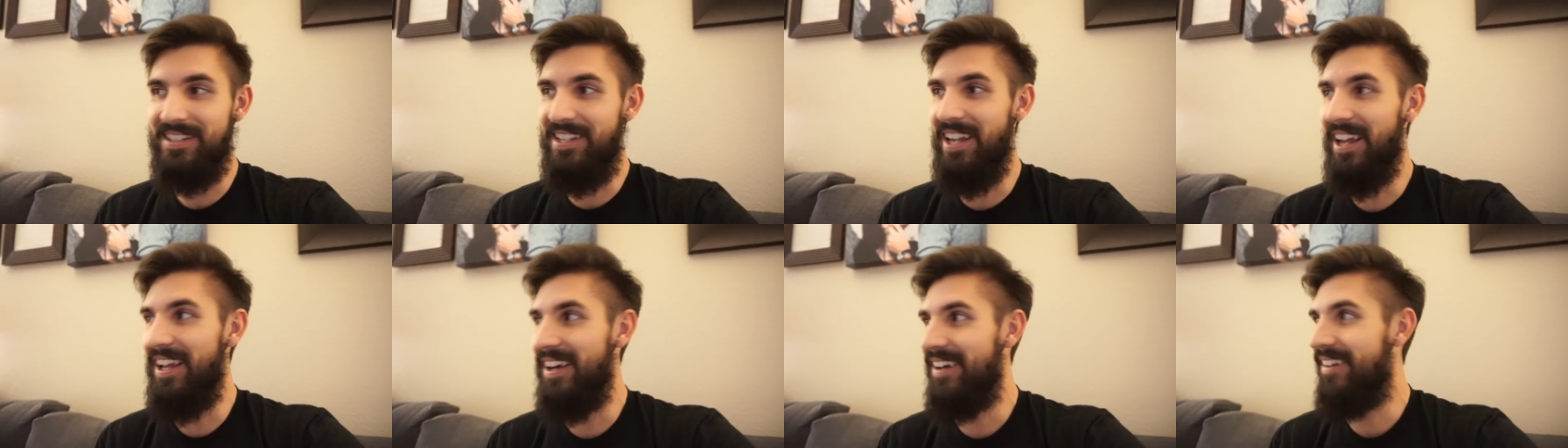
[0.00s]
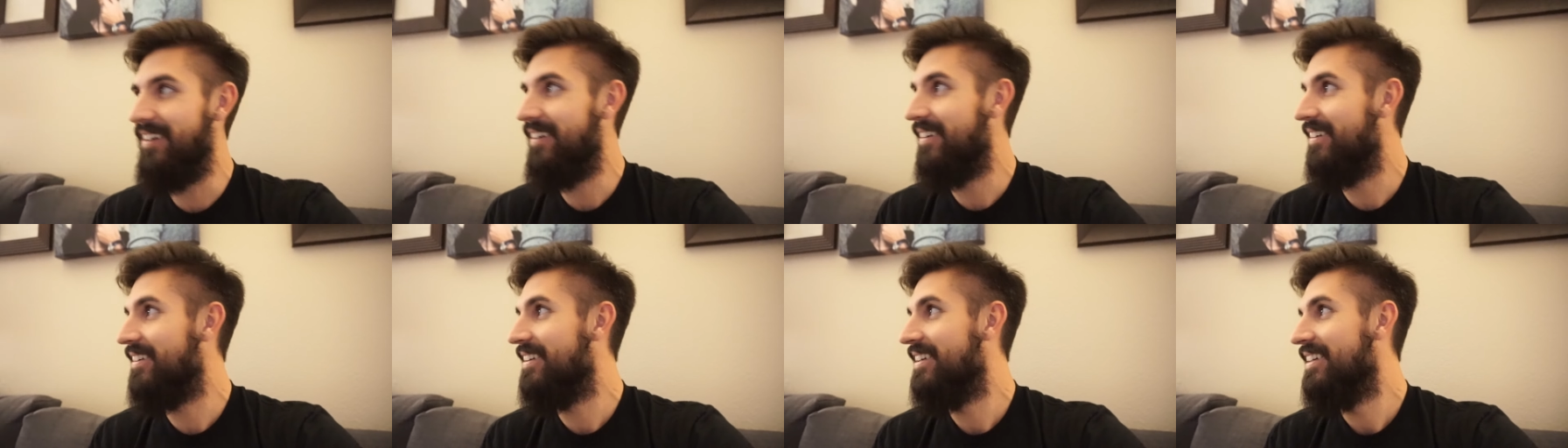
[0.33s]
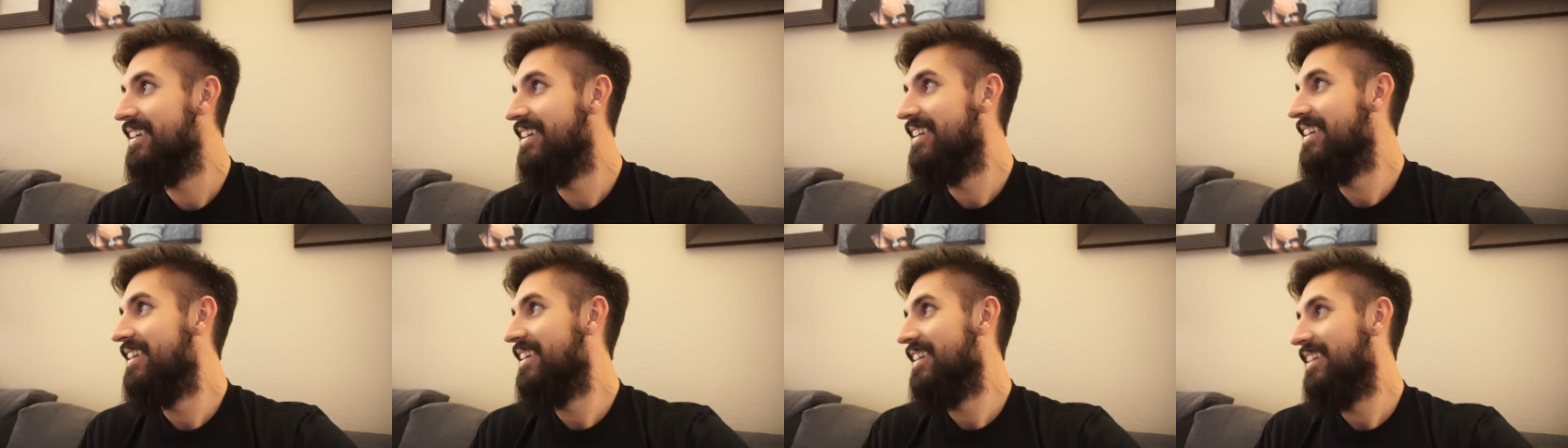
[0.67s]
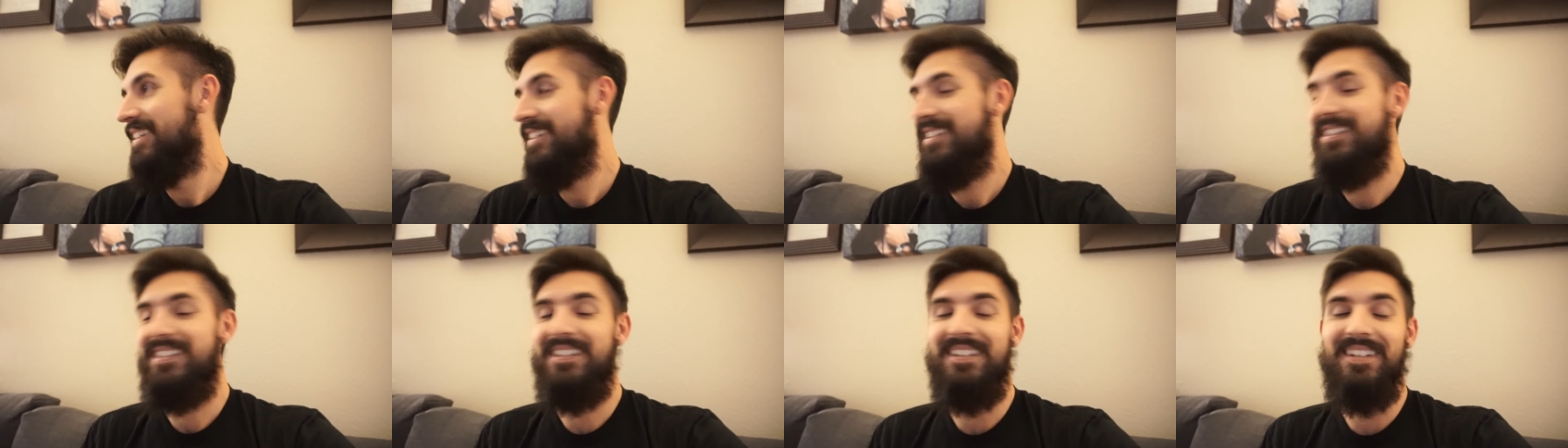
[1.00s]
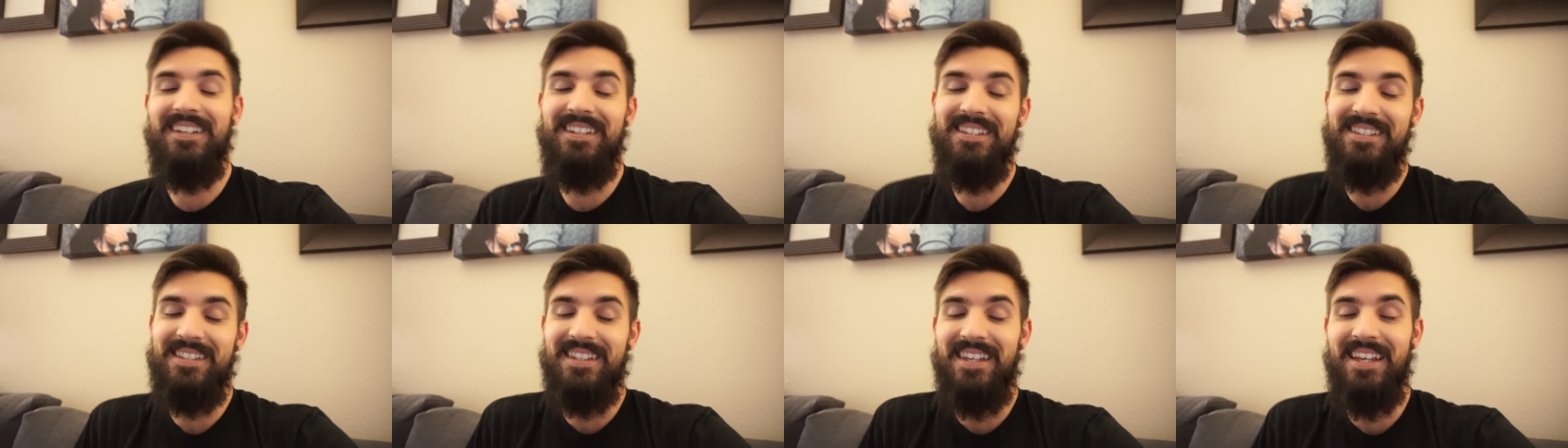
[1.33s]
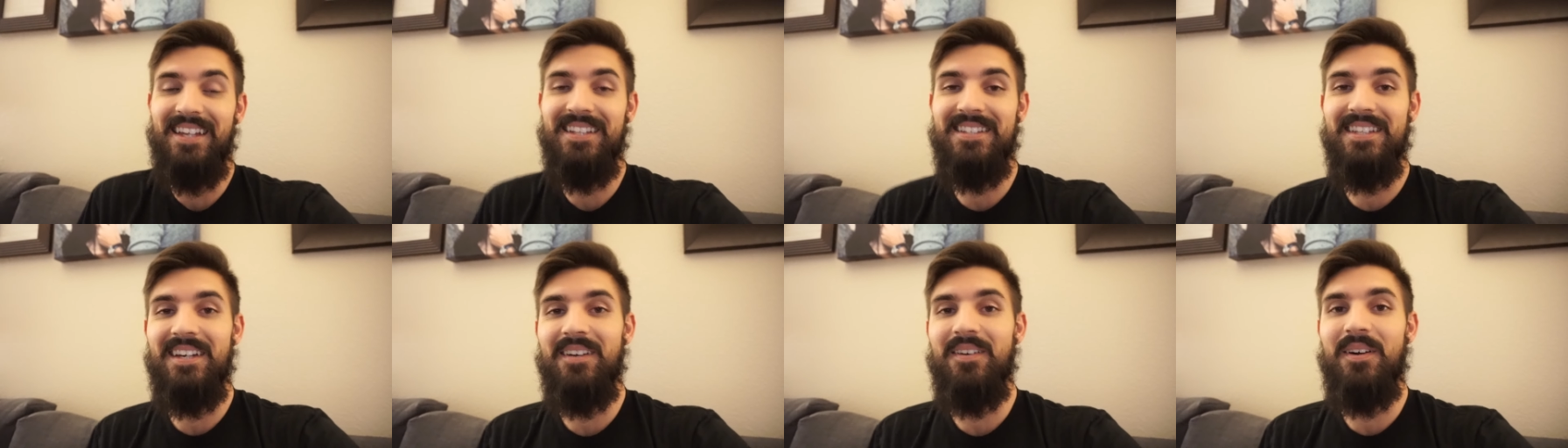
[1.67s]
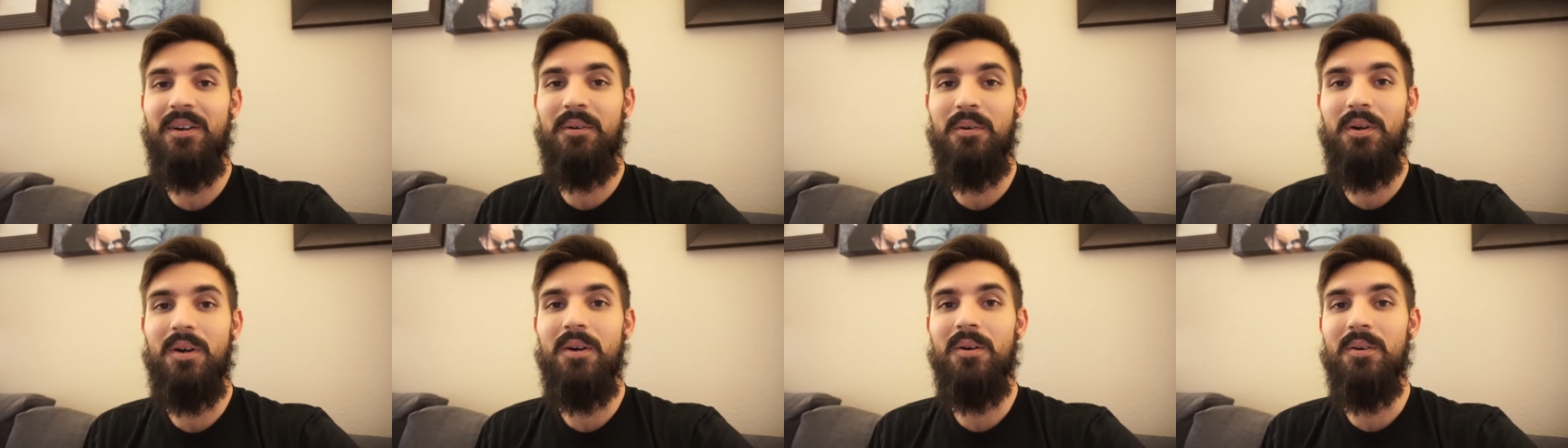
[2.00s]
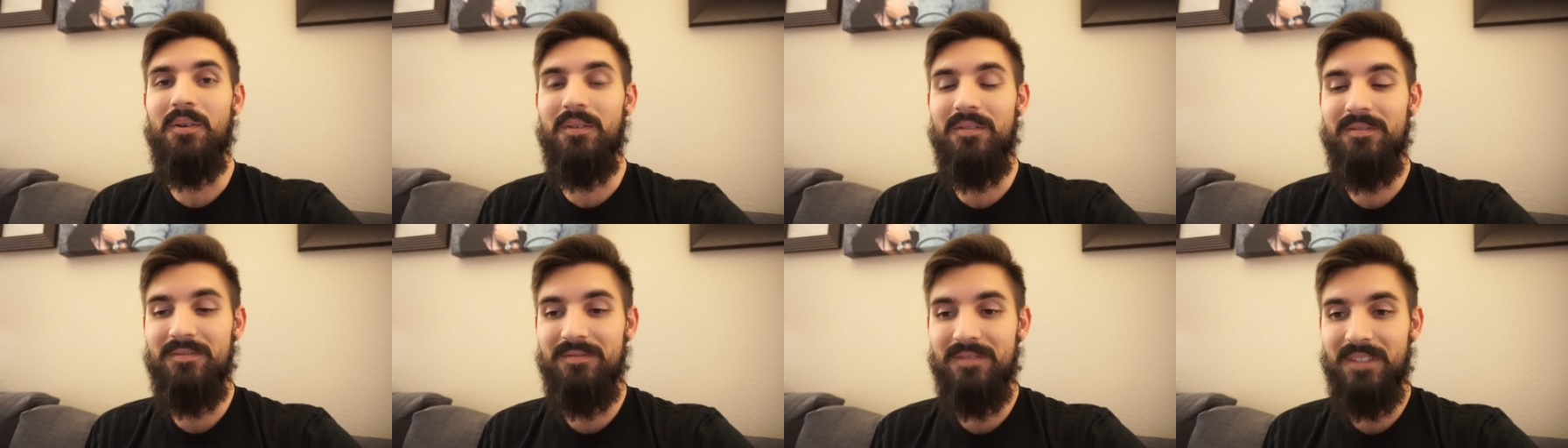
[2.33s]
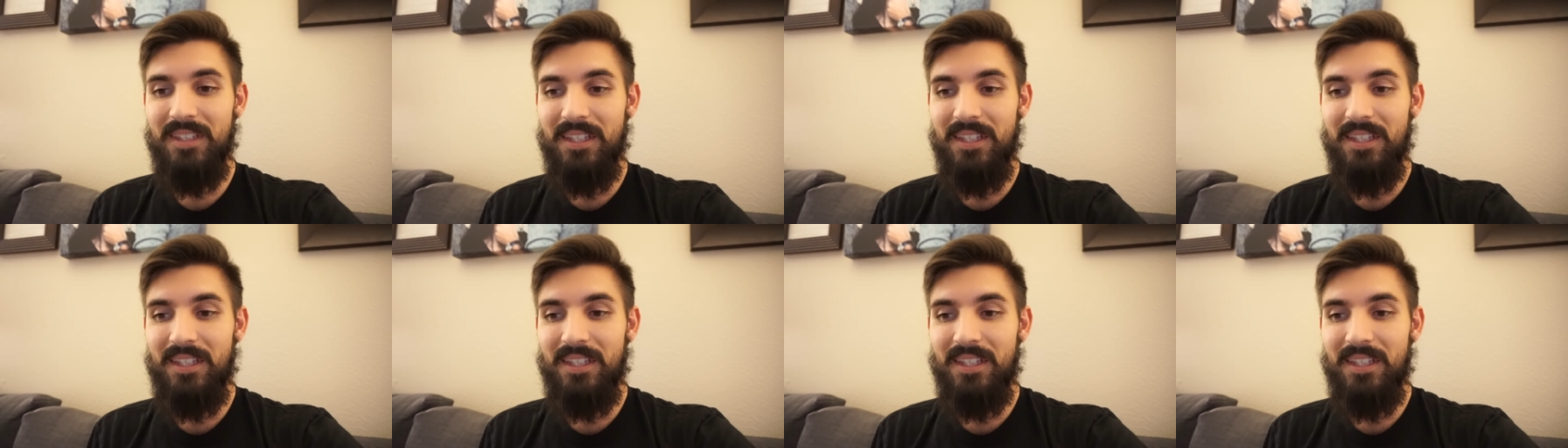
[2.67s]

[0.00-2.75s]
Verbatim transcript: So. That's, that's how I roll.